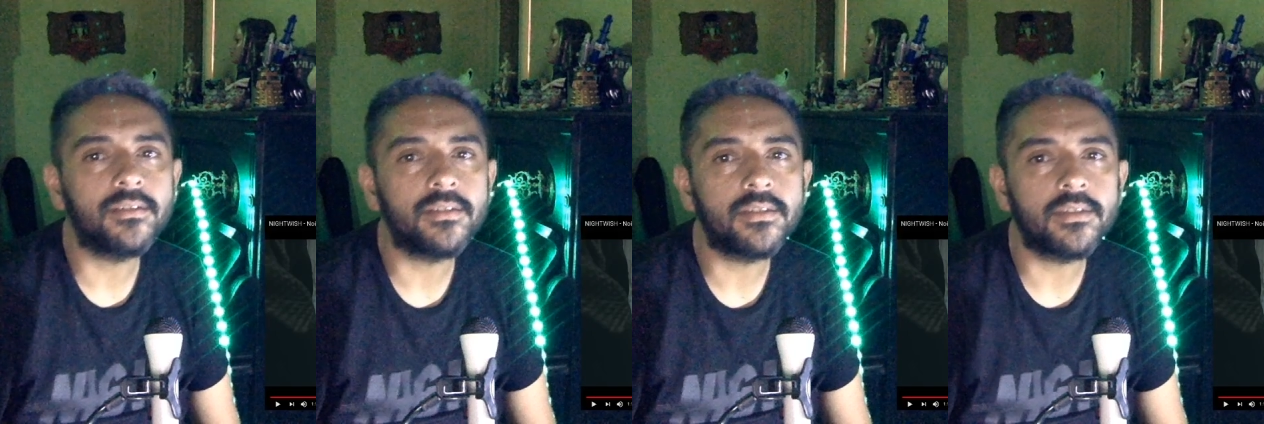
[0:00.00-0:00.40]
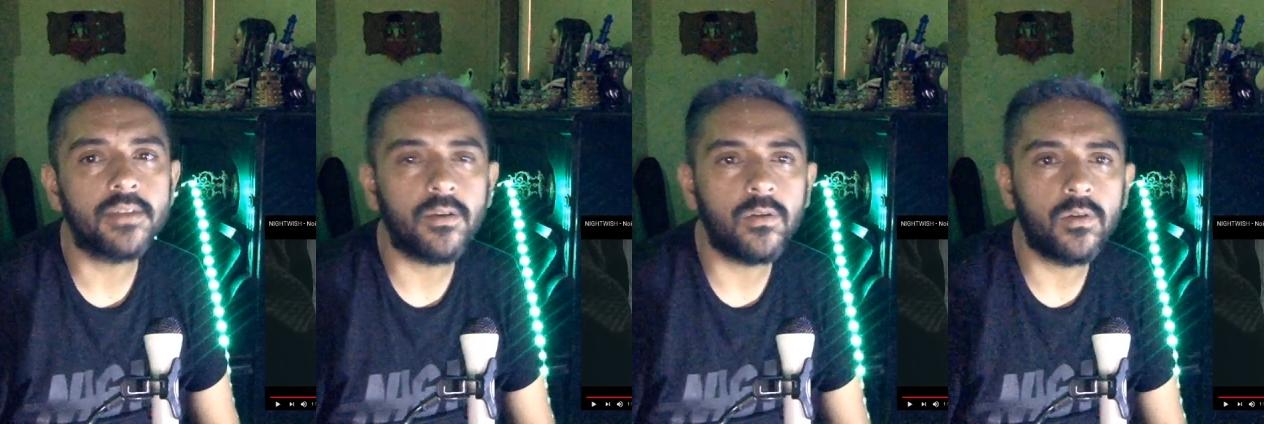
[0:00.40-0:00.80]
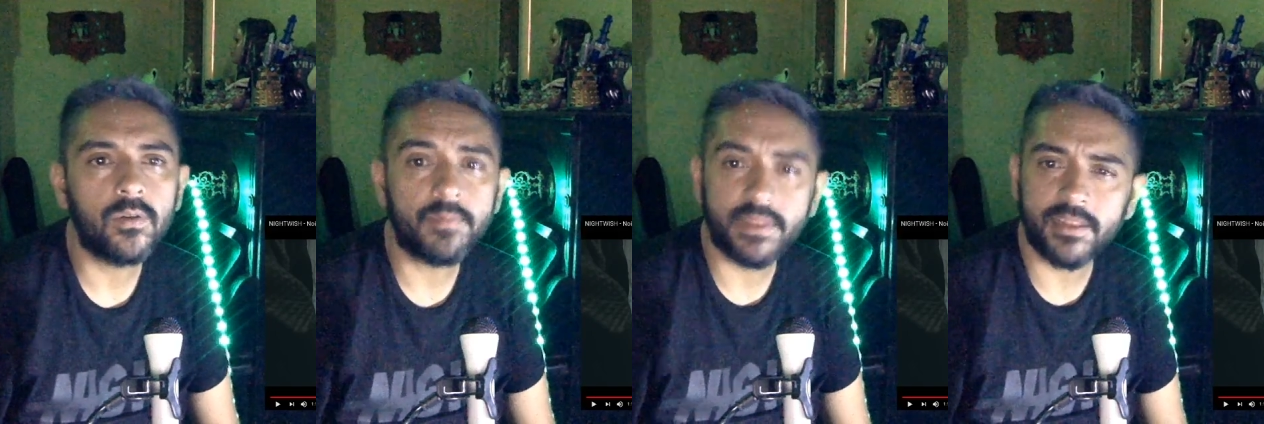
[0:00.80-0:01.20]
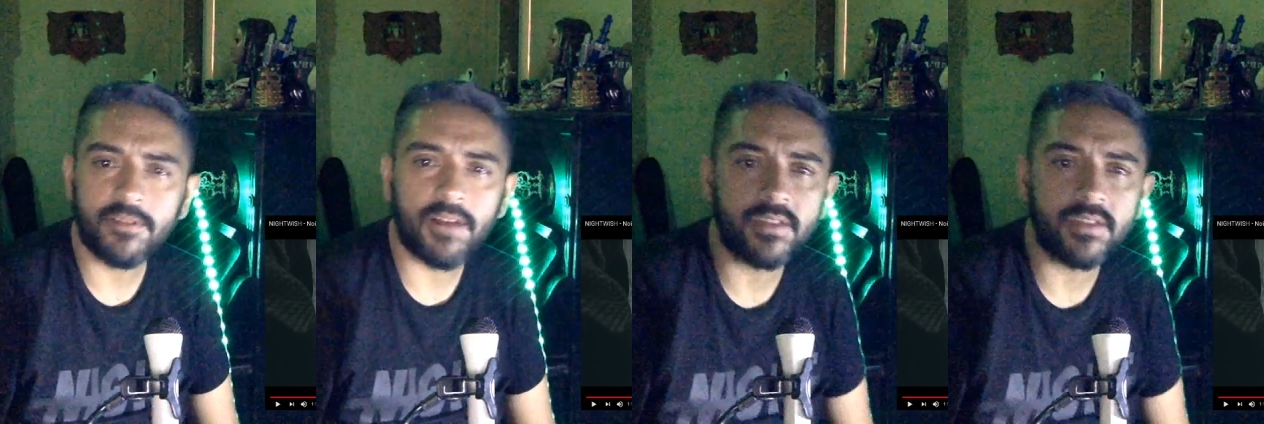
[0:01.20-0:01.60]
so middle
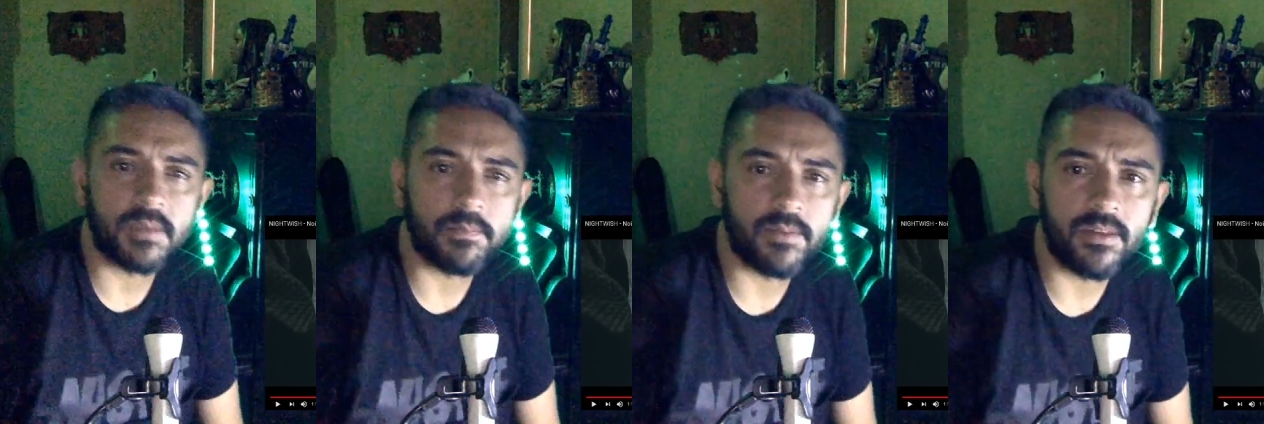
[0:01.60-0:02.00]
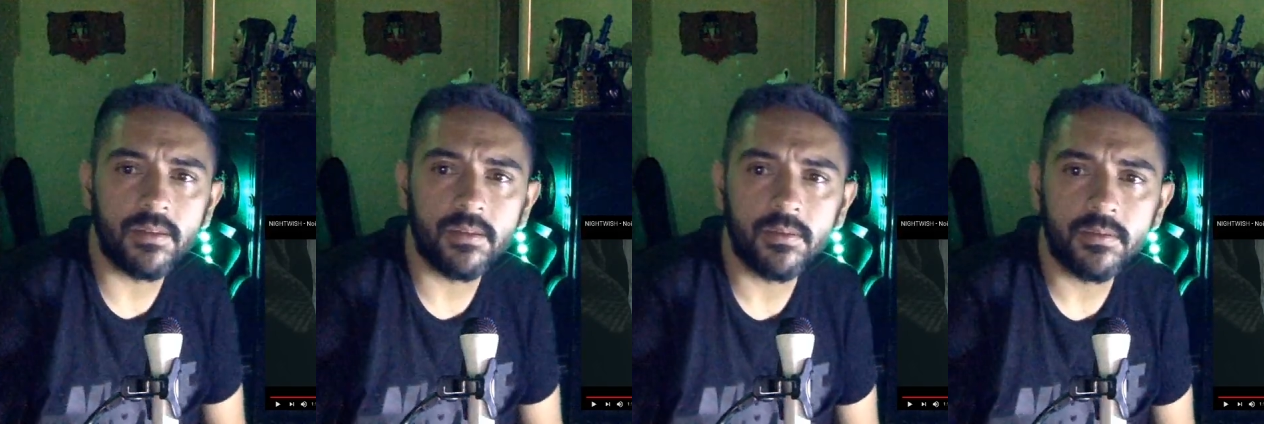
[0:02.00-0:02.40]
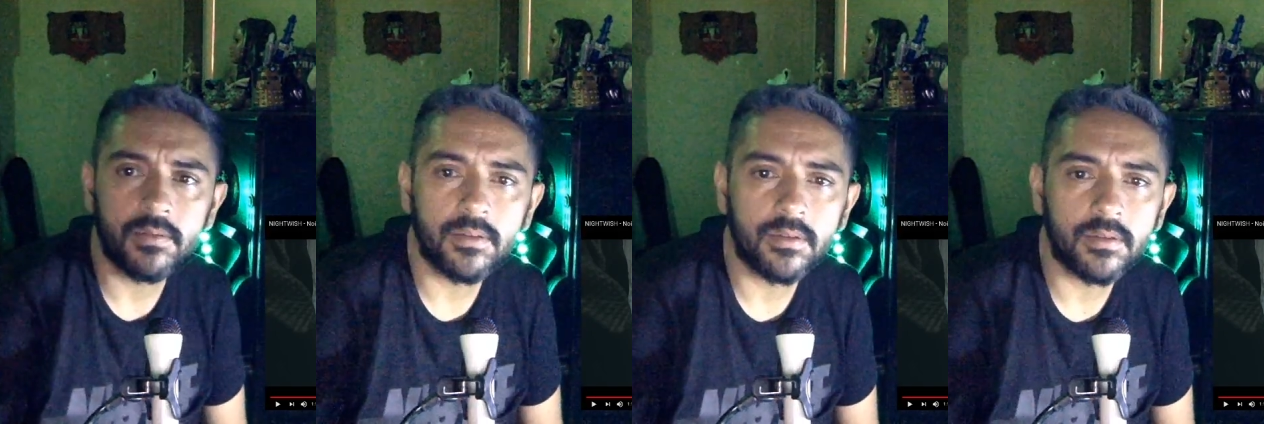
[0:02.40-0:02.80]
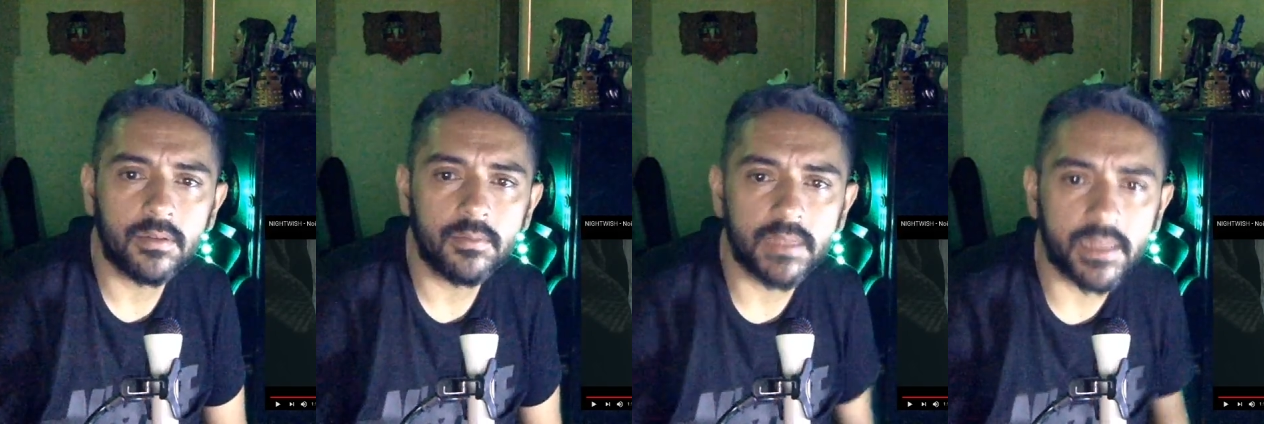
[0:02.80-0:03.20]
grounds, people.
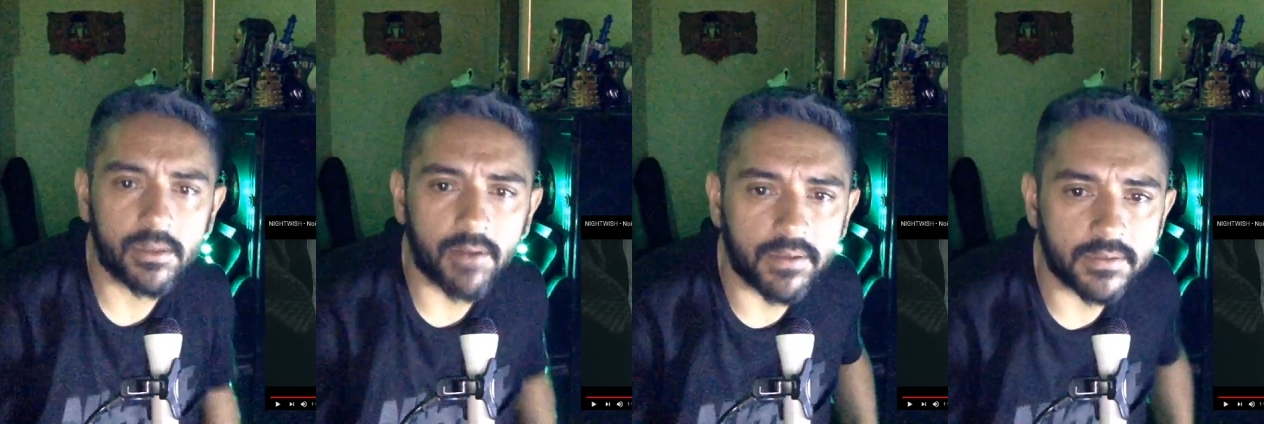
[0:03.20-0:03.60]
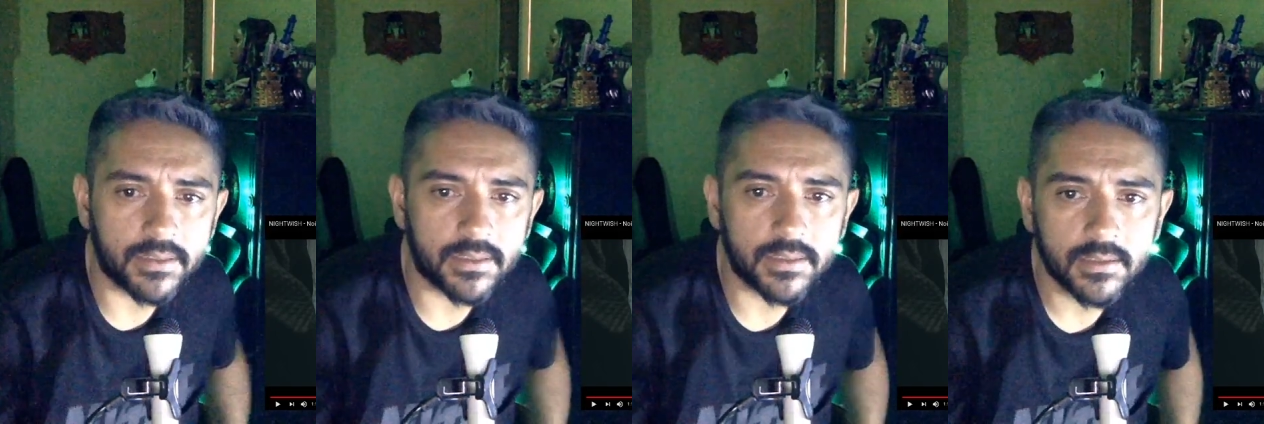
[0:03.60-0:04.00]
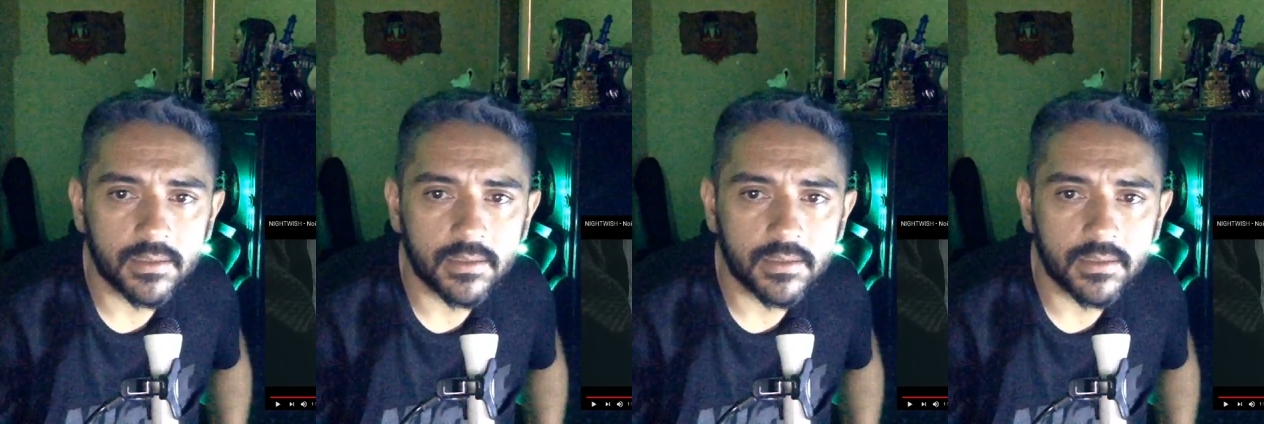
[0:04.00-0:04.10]
Middle grounds.